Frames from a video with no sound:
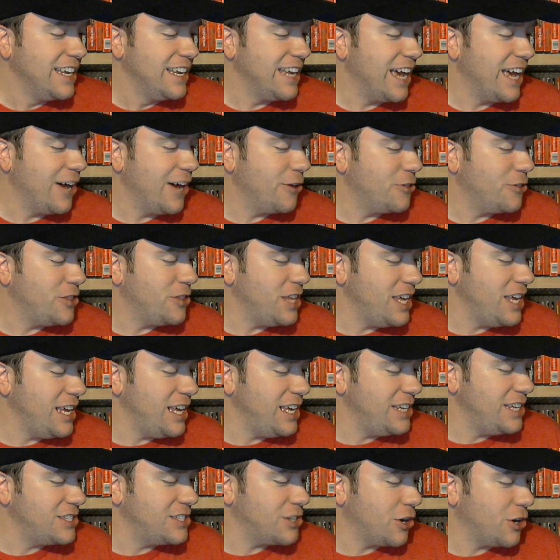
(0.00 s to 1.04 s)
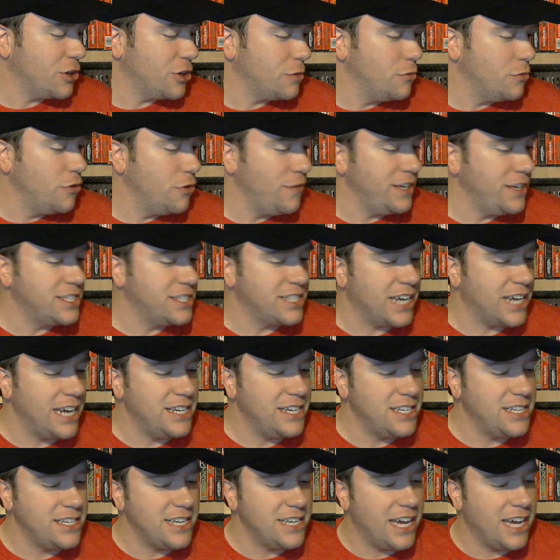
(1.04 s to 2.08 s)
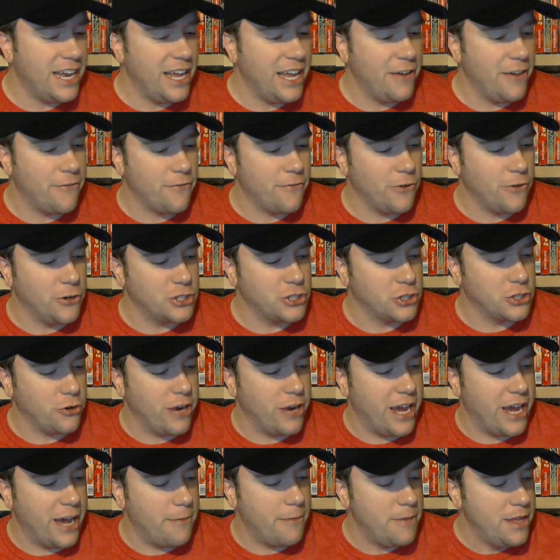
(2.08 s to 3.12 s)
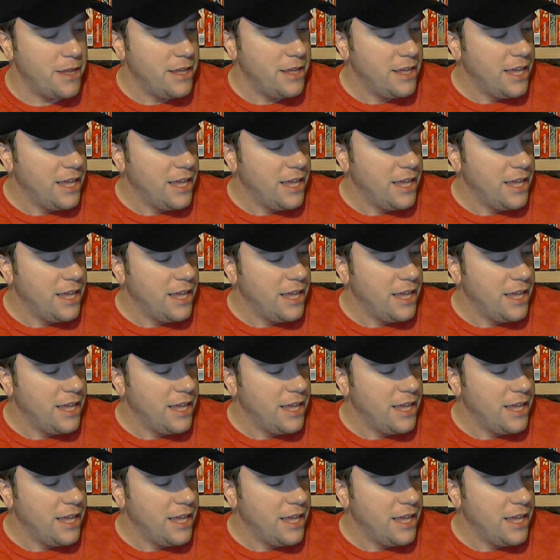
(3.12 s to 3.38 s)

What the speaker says: Now, these are the movies that I did not at first grab.